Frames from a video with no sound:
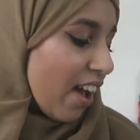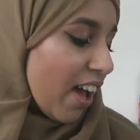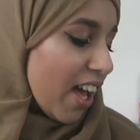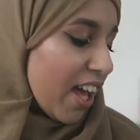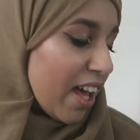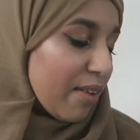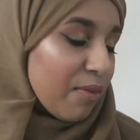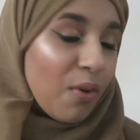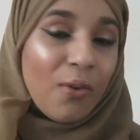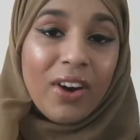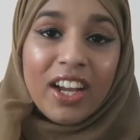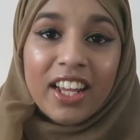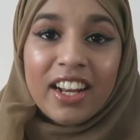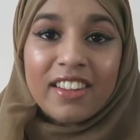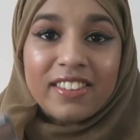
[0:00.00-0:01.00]

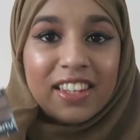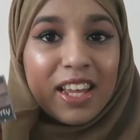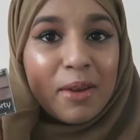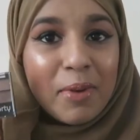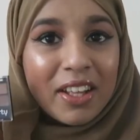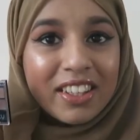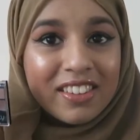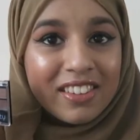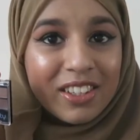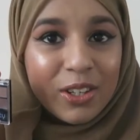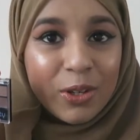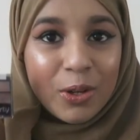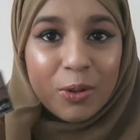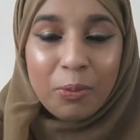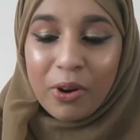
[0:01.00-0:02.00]
What can I say about this
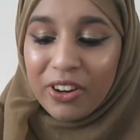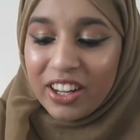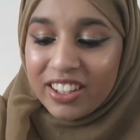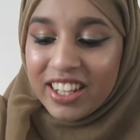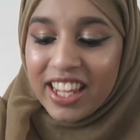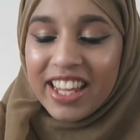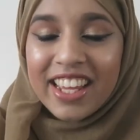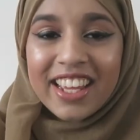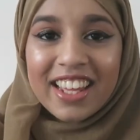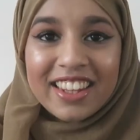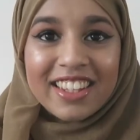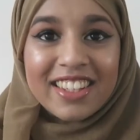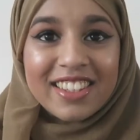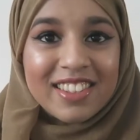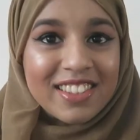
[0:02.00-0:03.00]
little product here?
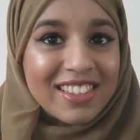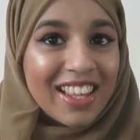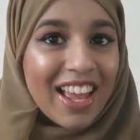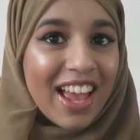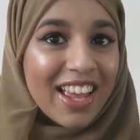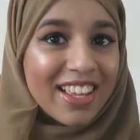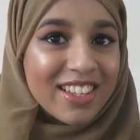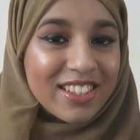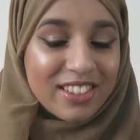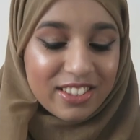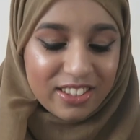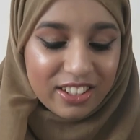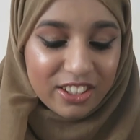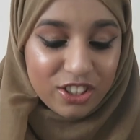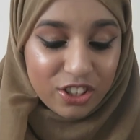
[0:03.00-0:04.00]
This is
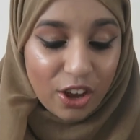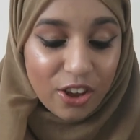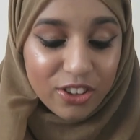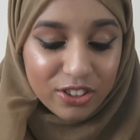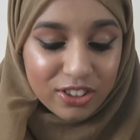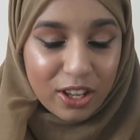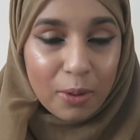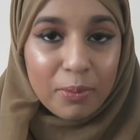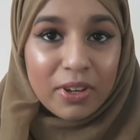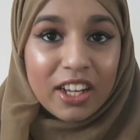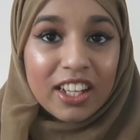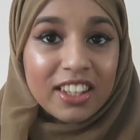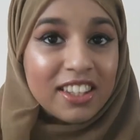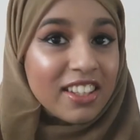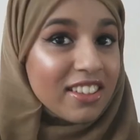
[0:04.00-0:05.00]
the
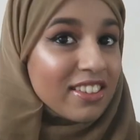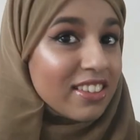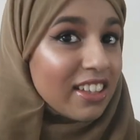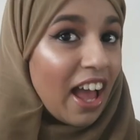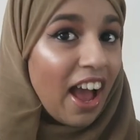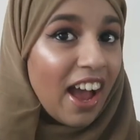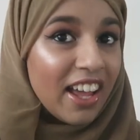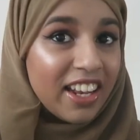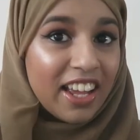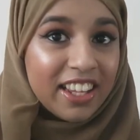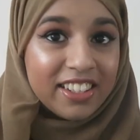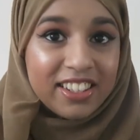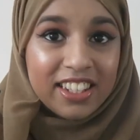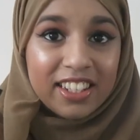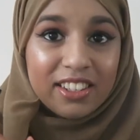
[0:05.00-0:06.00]
showstopper. This
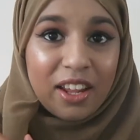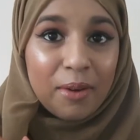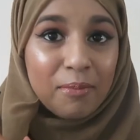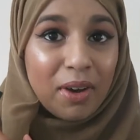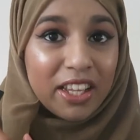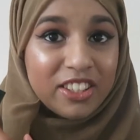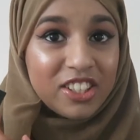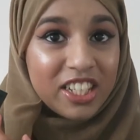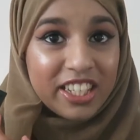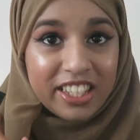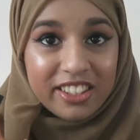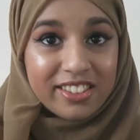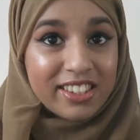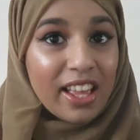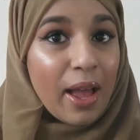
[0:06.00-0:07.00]
highlighted my
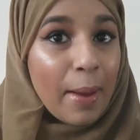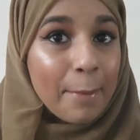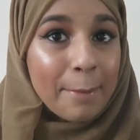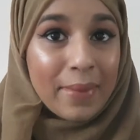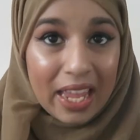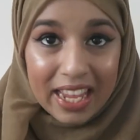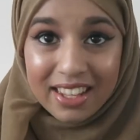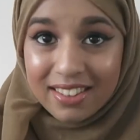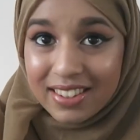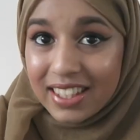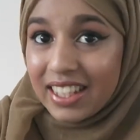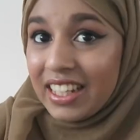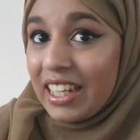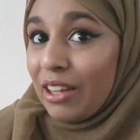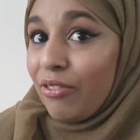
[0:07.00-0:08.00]
cheeks
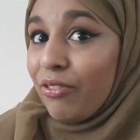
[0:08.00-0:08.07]
amazingly,